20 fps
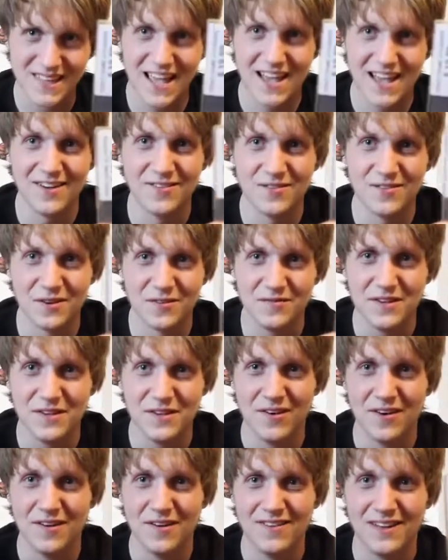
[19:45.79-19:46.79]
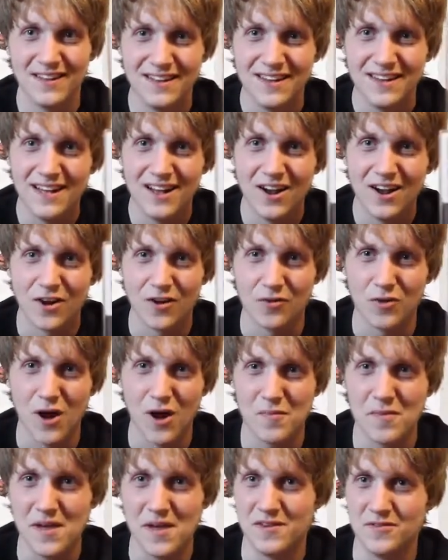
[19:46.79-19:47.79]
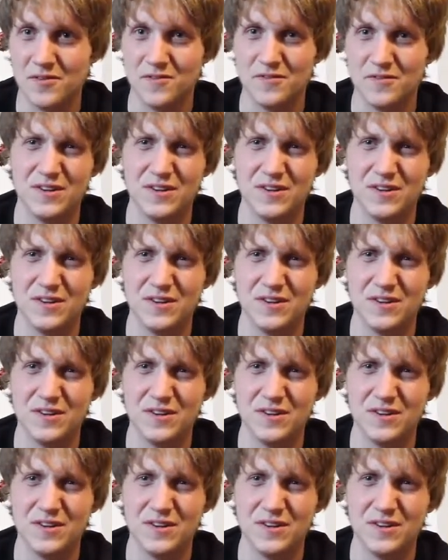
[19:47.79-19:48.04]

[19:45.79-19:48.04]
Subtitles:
review of it. or Rob Man reviewed it.